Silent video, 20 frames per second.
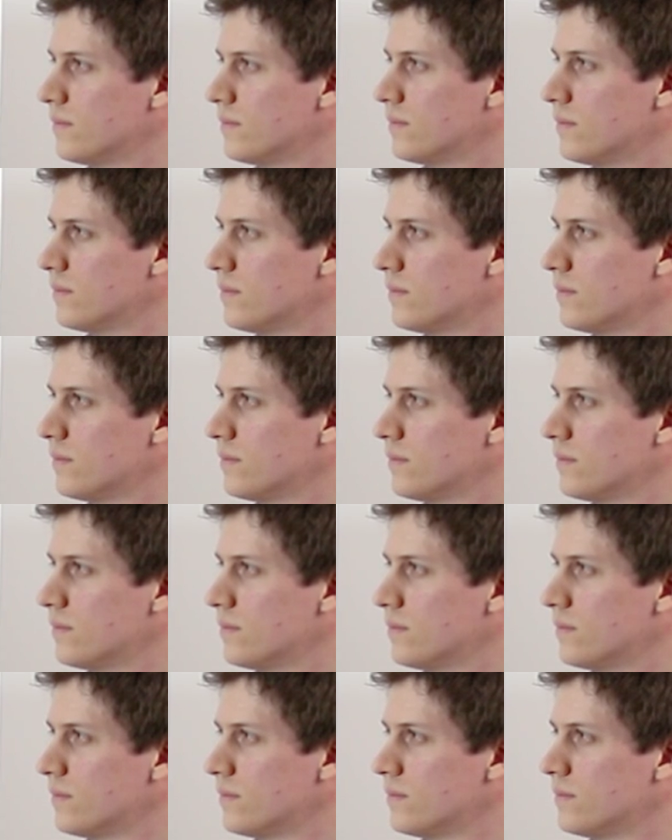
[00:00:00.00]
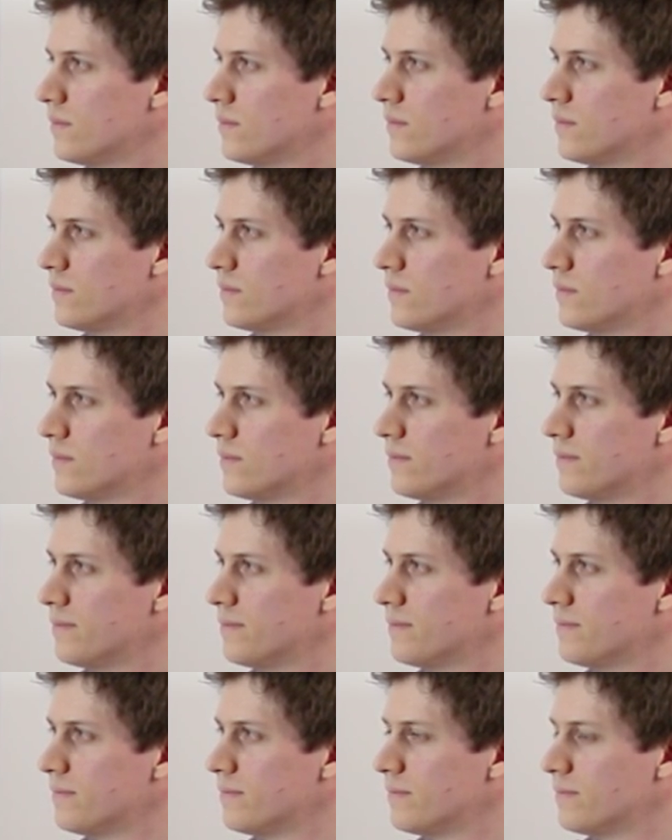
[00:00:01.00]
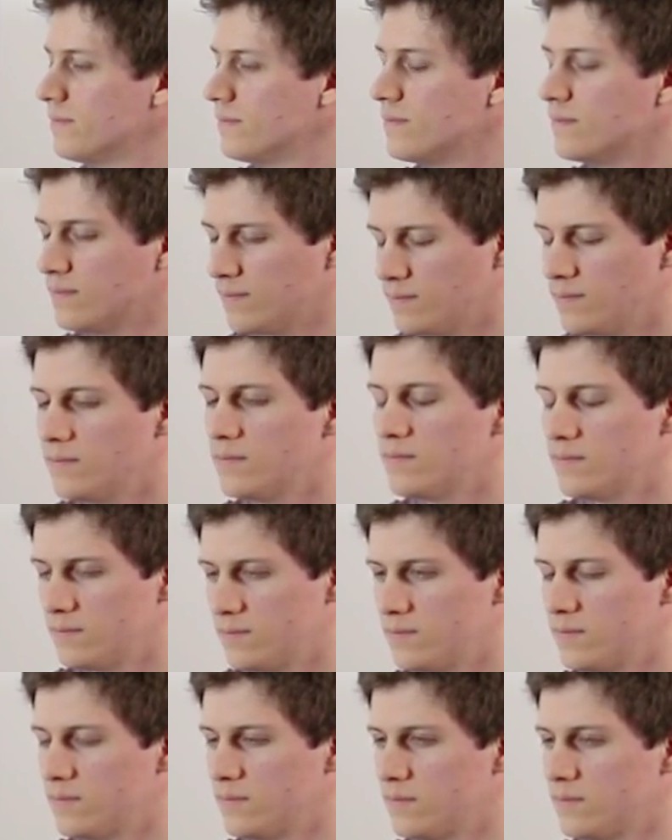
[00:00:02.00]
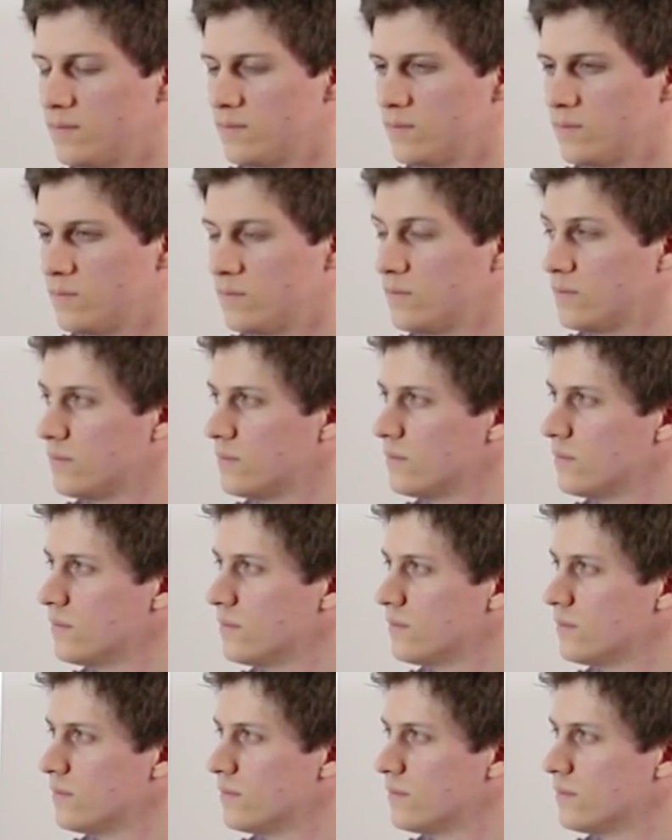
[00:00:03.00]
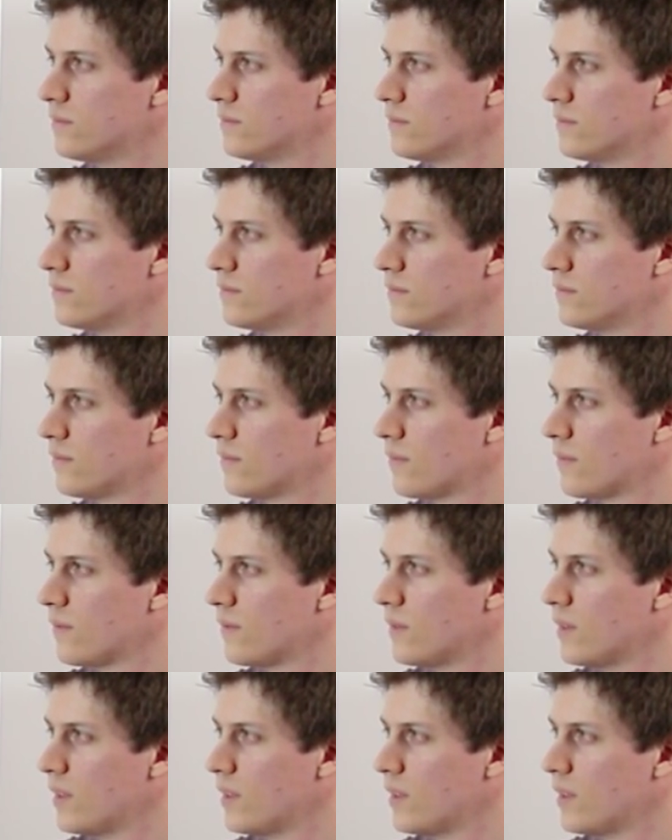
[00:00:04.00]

(not speaking)